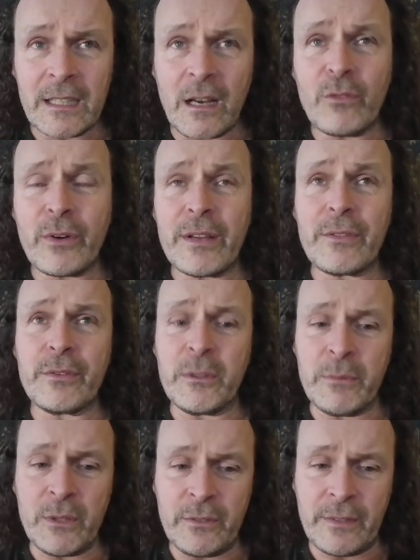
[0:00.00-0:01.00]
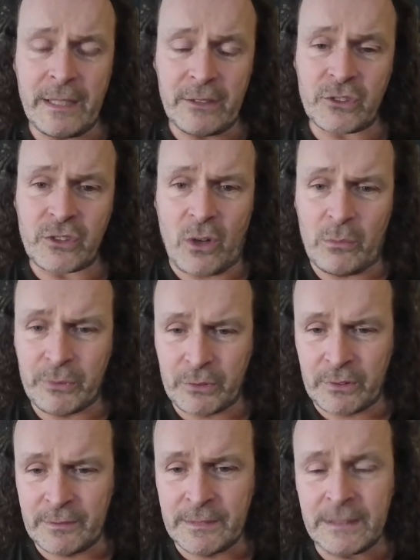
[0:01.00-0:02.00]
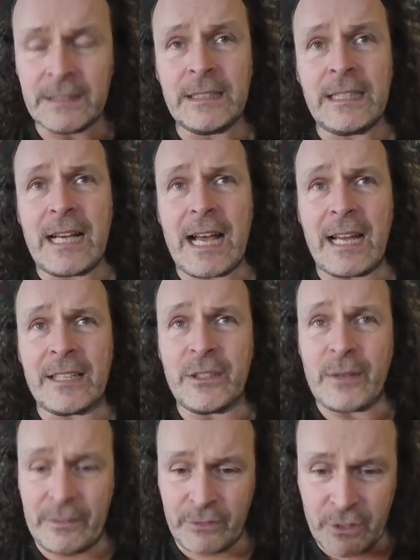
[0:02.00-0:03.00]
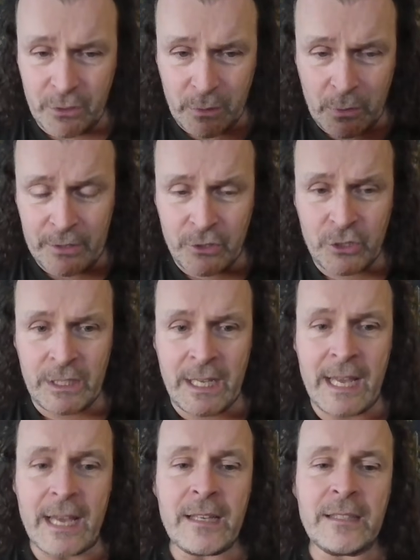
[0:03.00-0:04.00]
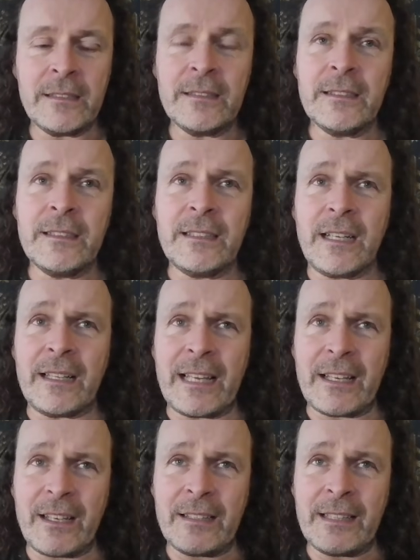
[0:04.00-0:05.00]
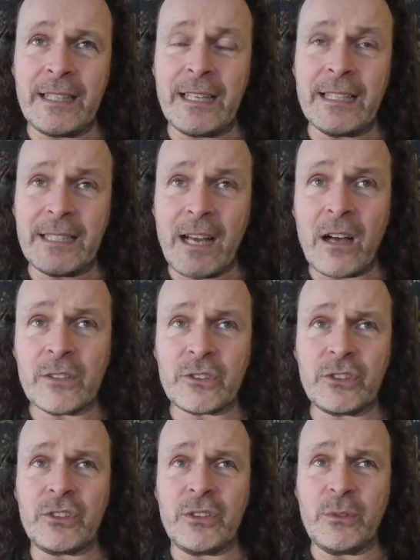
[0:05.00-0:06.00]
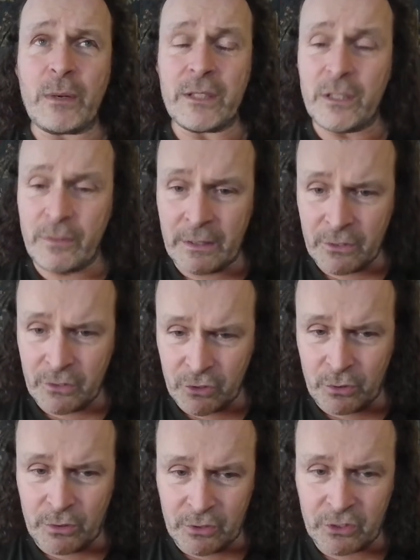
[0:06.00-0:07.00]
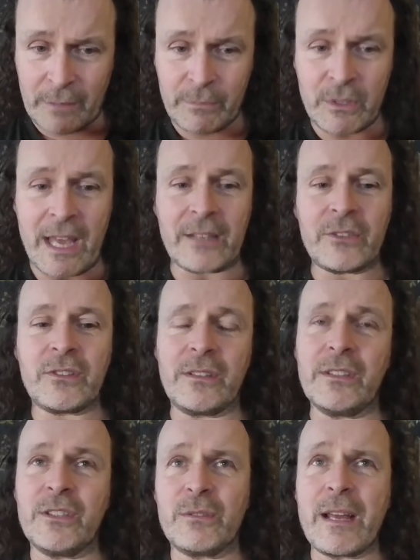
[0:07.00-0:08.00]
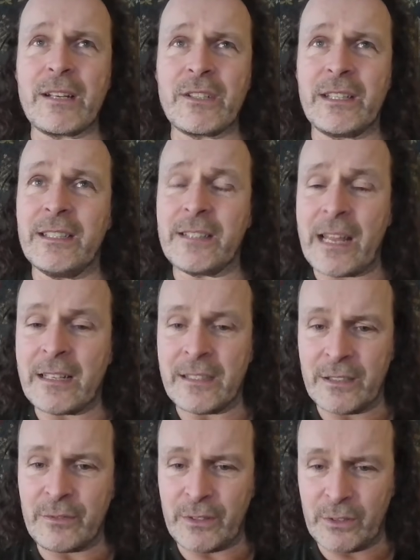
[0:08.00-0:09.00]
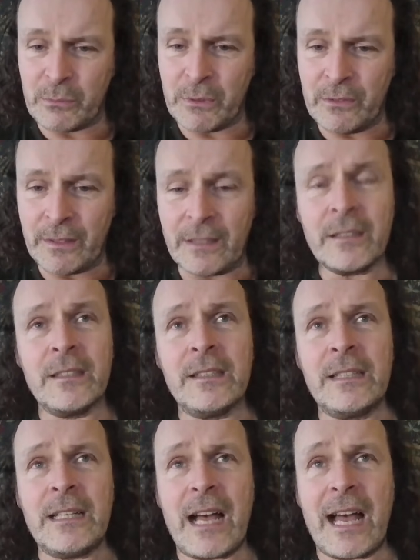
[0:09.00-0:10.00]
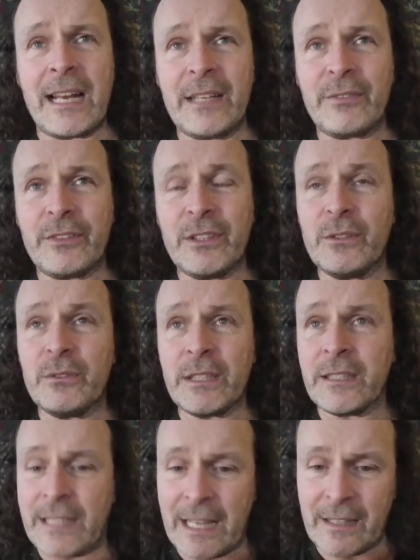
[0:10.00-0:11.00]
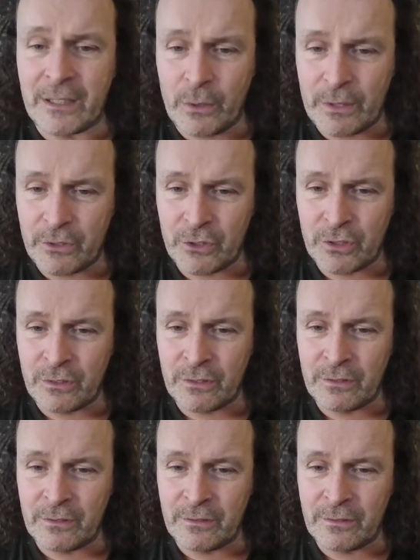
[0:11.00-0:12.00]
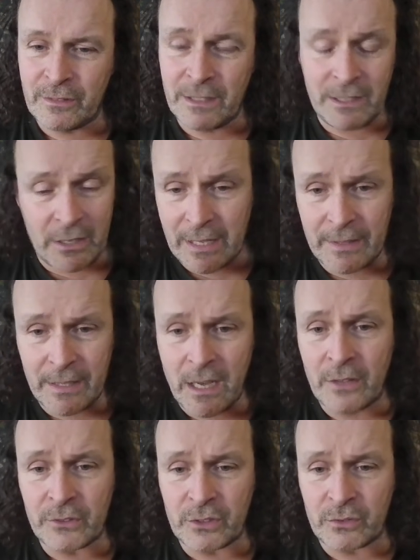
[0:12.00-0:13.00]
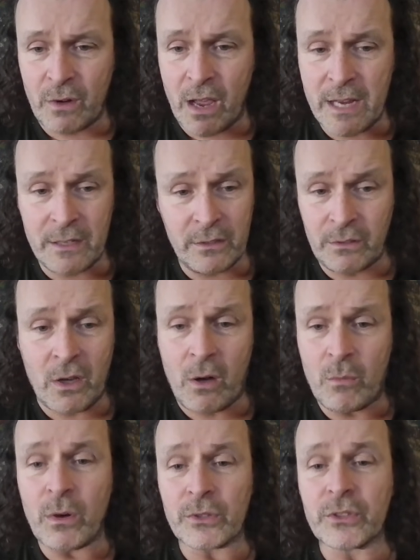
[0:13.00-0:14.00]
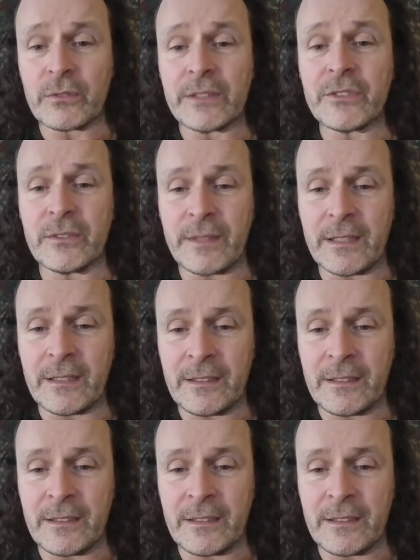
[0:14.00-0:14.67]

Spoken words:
halfway through the movie it stops and you have to do a questionnaire, and it asks you whether you've understood the subtext that the director intended for this movie. And if you didn't get the question, you don't get the answers right, you can't watch the rest of it.